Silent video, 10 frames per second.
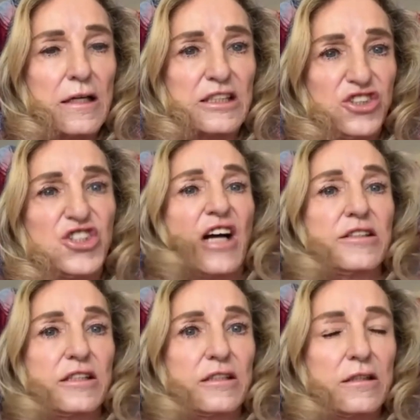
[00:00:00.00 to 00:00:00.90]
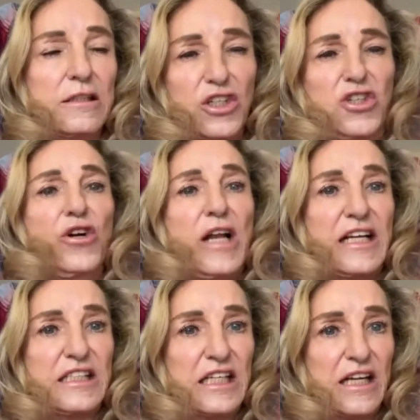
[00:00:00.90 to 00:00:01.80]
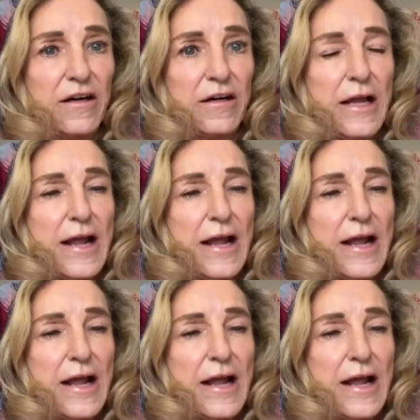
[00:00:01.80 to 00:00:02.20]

a good idea.